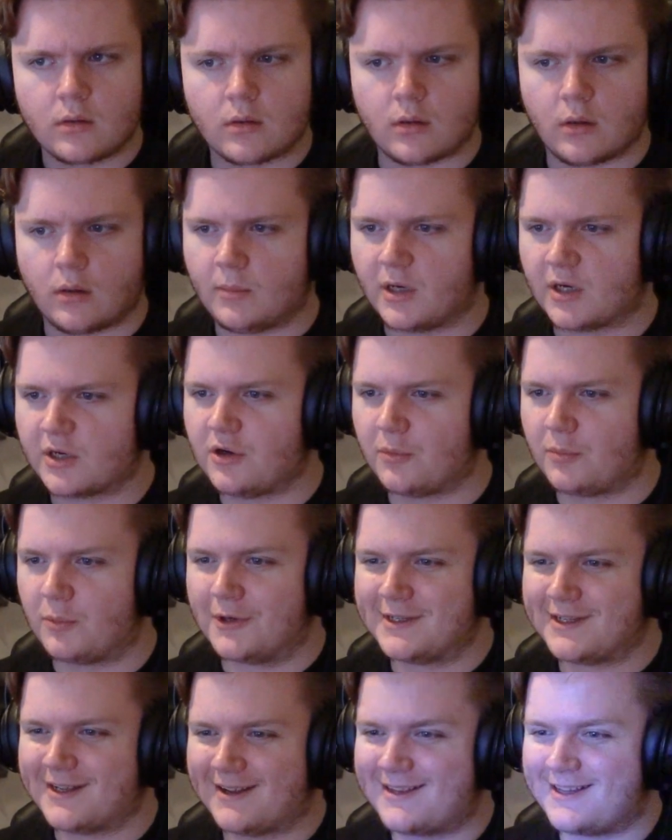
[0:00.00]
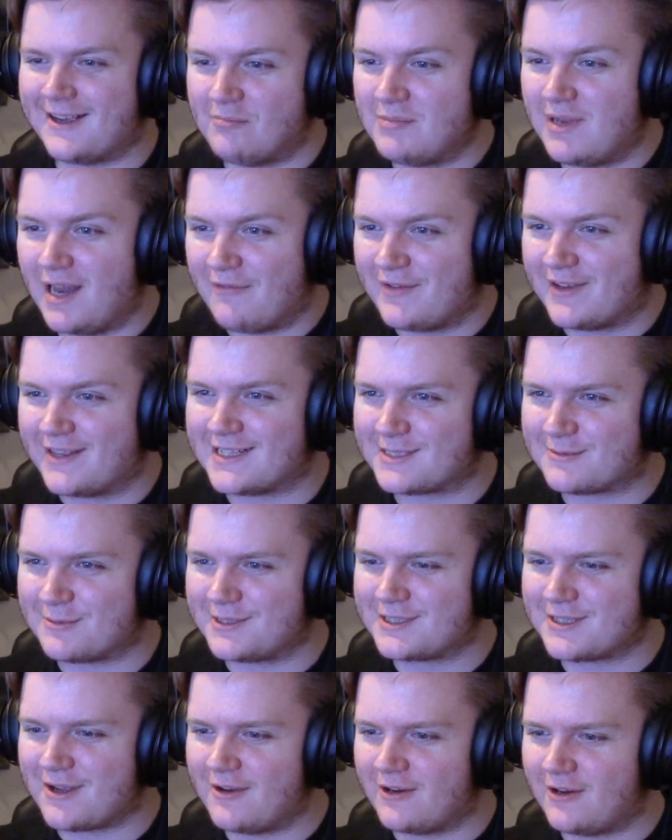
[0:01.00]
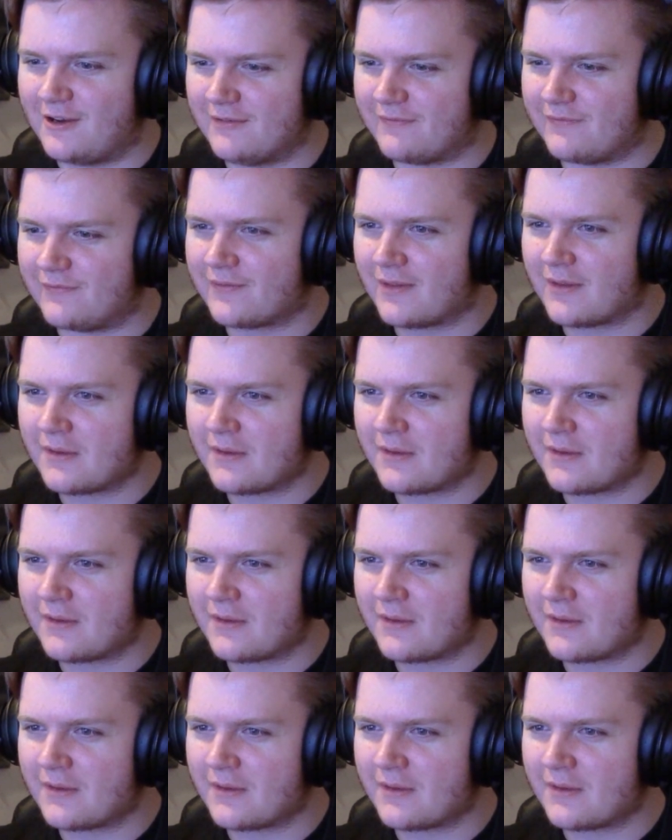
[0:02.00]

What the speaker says: Oh my god, boy, I'm loving this. What is going on?